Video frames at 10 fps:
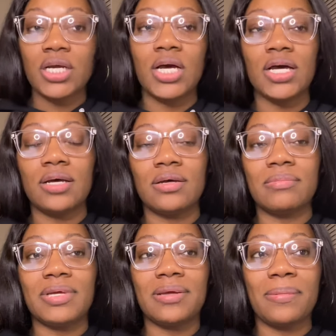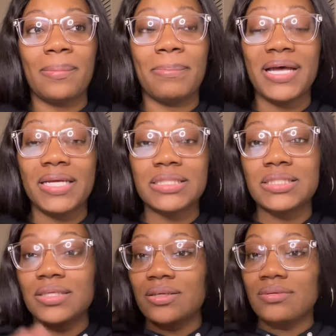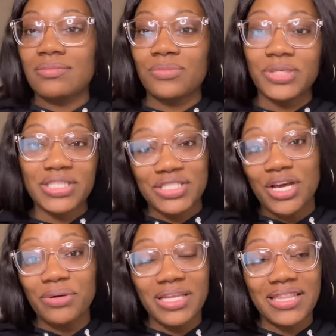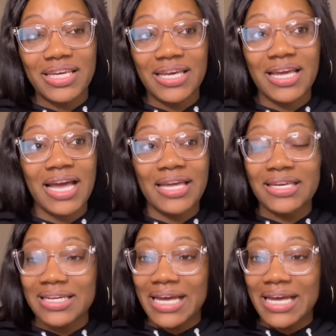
Um, but with this coding thing, I can